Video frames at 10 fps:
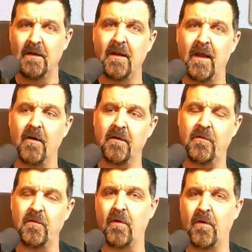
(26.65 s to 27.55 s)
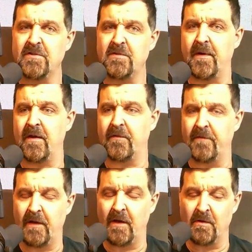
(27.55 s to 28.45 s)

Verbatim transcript: Now, if you've watched my other video,